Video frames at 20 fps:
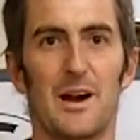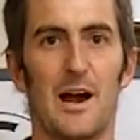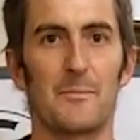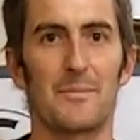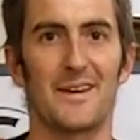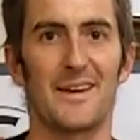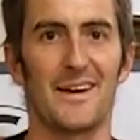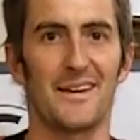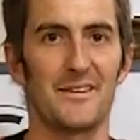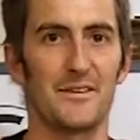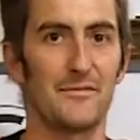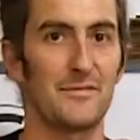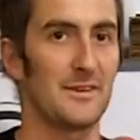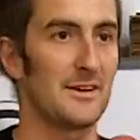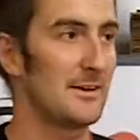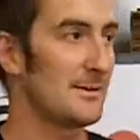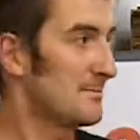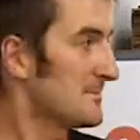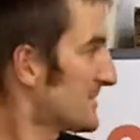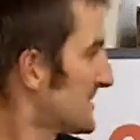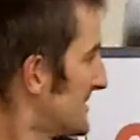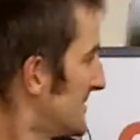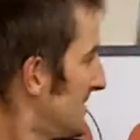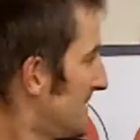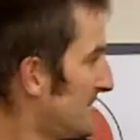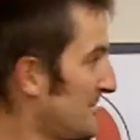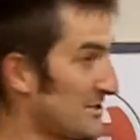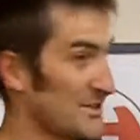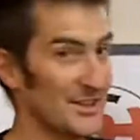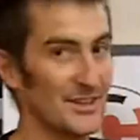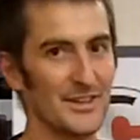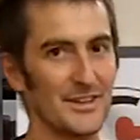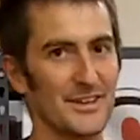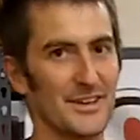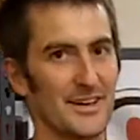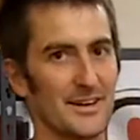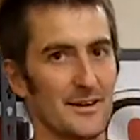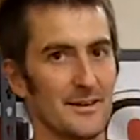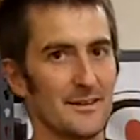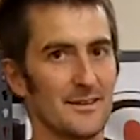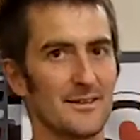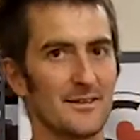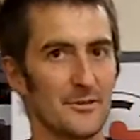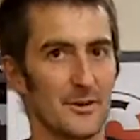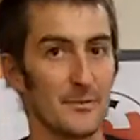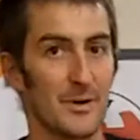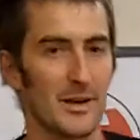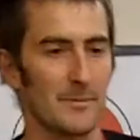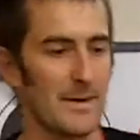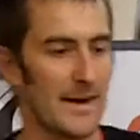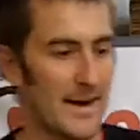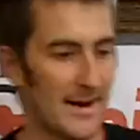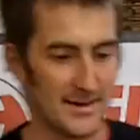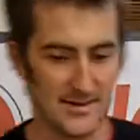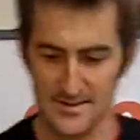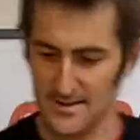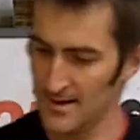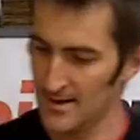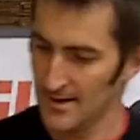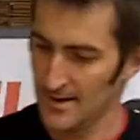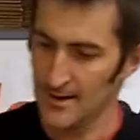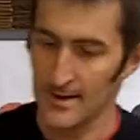Propaganda Films. CiloGear, we make packs.